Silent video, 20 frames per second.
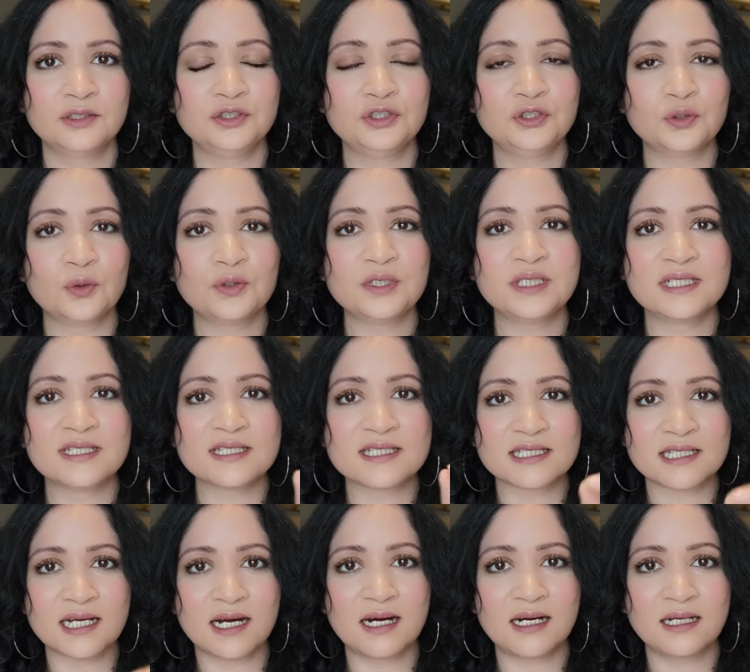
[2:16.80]
your
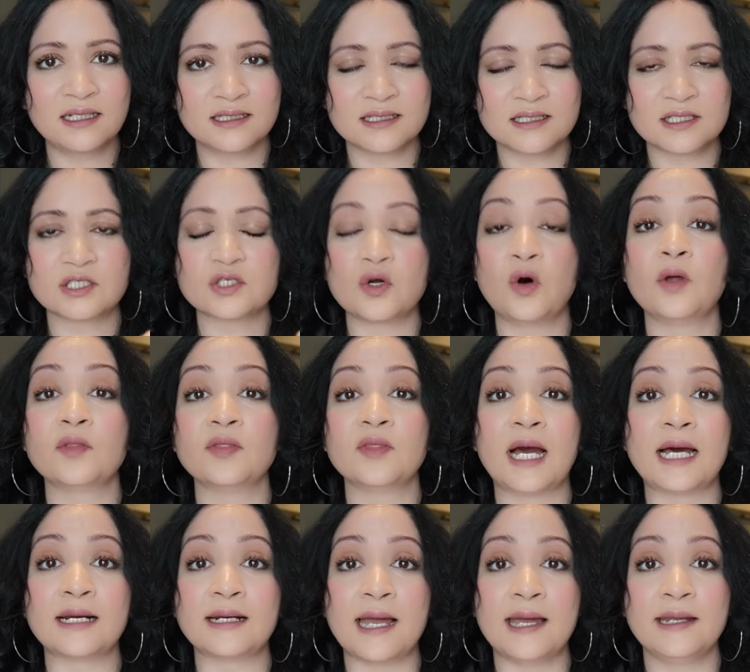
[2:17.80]
desires on
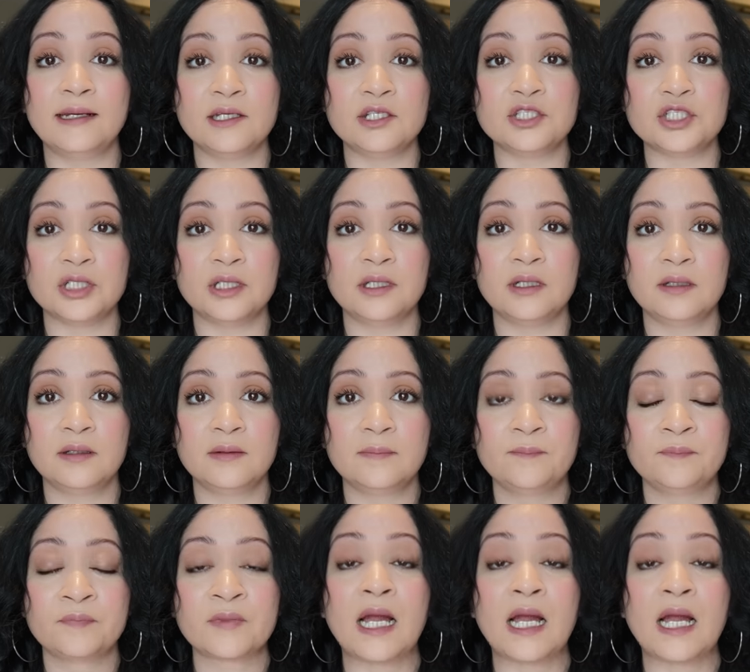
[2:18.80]
that energy.